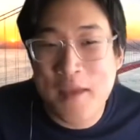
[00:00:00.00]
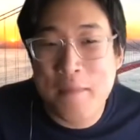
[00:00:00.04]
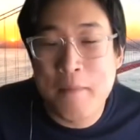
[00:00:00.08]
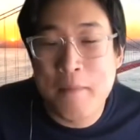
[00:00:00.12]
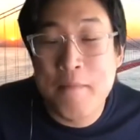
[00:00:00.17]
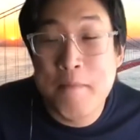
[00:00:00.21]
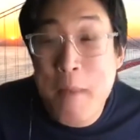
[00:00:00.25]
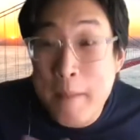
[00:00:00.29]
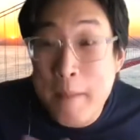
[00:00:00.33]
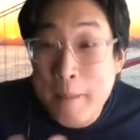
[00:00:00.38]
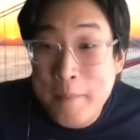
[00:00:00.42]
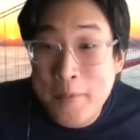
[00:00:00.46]

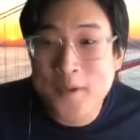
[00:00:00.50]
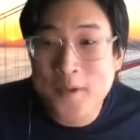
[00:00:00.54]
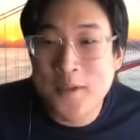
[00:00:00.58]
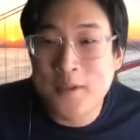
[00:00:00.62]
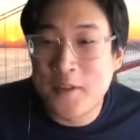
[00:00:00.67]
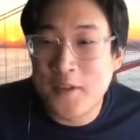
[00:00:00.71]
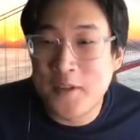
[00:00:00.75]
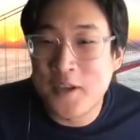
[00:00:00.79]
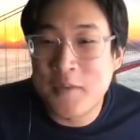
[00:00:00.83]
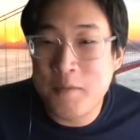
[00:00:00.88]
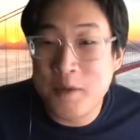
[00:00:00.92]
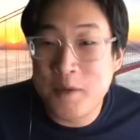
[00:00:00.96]
members of
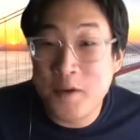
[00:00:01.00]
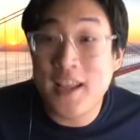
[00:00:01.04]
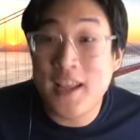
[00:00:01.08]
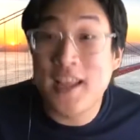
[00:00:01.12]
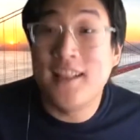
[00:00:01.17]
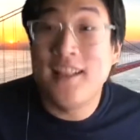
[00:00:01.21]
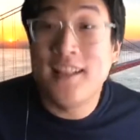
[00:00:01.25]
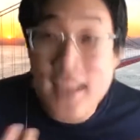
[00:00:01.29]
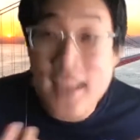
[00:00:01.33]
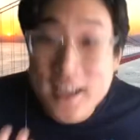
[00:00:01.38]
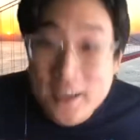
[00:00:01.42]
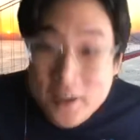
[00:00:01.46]
the community,
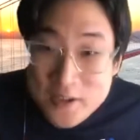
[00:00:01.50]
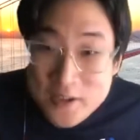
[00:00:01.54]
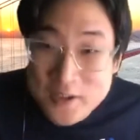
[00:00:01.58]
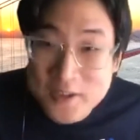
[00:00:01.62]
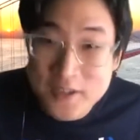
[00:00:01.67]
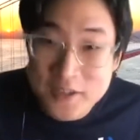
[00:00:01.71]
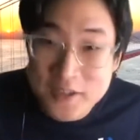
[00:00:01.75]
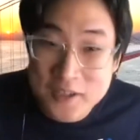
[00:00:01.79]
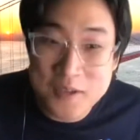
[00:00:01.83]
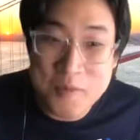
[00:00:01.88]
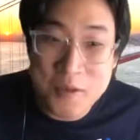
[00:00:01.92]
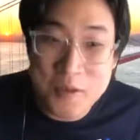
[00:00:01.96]
leaders in
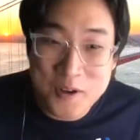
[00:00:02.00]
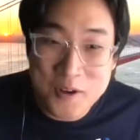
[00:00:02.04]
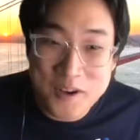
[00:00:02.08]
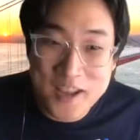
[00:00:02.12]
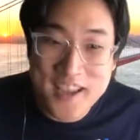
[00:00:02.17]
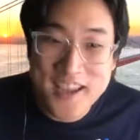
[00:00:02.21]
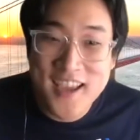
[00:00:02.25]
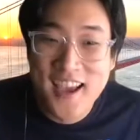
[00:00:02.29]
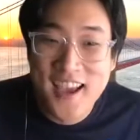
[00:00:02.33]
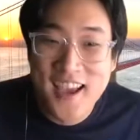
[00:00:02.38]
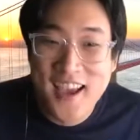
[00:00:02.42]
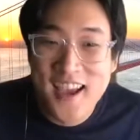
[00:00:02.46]
the
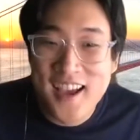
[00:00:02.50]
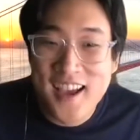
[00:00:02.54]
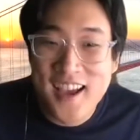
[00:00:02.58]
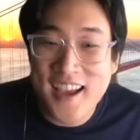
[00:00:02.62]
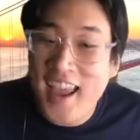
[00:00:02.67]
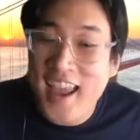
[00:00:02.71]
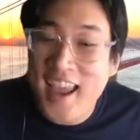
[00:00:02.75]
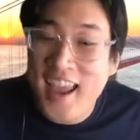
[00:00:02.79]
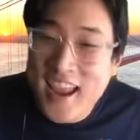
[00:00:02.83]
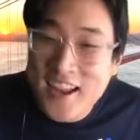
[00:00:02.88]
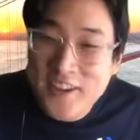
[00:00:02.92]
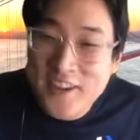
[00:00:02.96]
community,
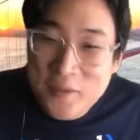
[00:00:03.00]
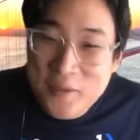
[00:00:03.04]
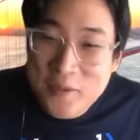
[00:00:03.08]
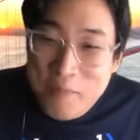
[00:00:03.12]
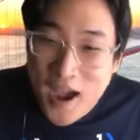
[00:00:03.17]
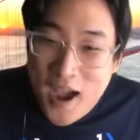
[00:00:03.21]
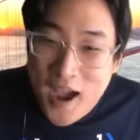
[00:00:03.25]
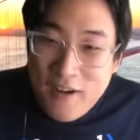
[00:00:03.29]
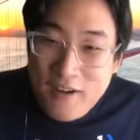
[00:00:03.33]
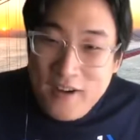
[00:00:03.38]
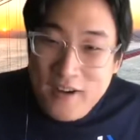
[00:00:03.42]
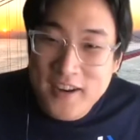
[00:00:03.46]
Angie
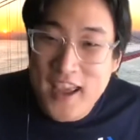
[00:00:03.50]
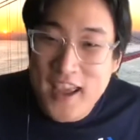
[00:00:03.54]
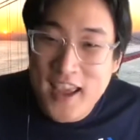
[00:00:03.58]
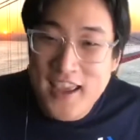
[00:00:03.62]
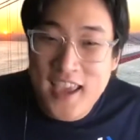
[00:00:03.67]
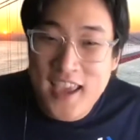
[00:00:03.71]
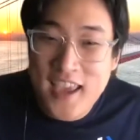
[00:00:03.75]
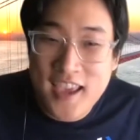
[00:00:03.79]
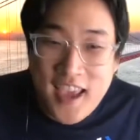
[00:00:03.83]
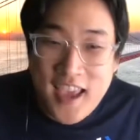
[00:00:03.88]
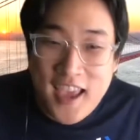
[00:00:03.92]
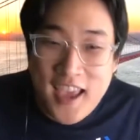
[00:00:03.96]
Byron,
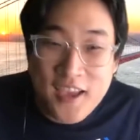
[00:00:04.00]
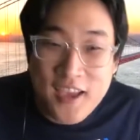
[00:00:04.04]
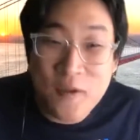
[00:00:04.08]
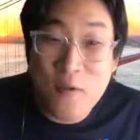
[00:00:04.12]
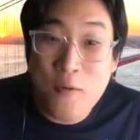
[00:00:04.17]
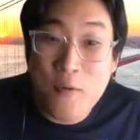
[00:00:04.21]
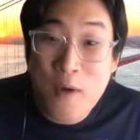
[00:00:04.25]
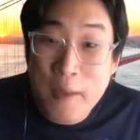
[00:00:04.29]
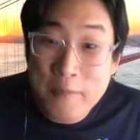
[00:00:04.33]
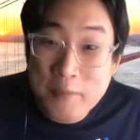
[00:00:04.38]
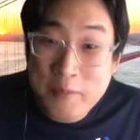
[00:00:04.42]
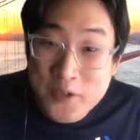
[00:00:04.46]
aka
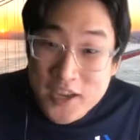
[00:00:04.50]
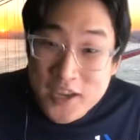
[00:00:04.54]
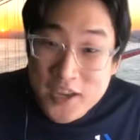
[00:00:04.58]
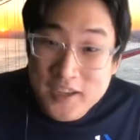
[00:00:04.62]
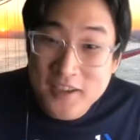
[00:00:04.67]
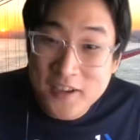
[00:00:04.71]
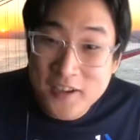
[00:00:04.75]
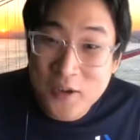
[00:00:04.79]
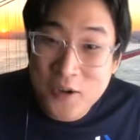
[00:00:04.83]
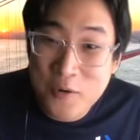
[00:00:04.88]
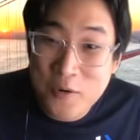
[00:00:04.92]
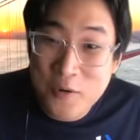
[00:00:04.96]
Webchick,
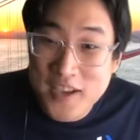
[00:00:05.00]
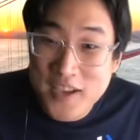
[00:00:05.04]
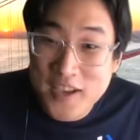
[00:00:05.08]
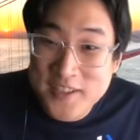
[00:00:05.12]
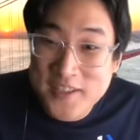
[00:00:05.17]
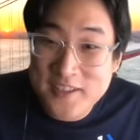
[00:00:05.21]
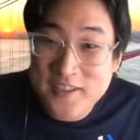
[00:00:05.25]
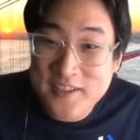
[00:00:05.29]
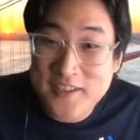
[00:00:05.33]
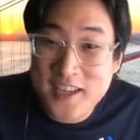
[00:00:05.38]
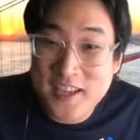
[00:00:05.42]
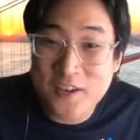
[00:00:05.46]
who is
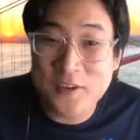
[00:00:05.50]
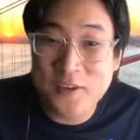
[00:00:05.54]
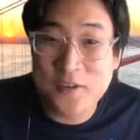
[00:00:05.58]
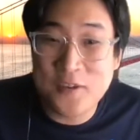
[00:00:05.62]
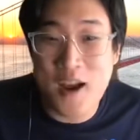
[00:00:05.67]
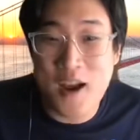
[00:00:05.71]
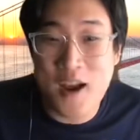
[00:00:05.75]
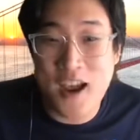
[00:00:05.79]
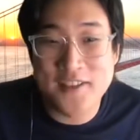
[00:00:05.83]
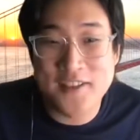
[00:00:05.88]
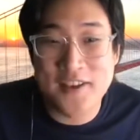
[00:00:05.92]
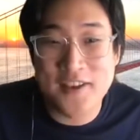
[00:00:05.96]
Senior
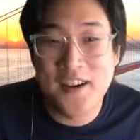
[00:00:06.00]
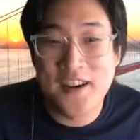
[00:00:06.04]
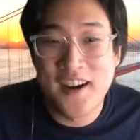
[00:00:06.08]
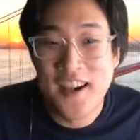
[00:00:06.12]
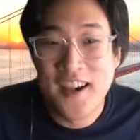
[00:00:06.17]
Director,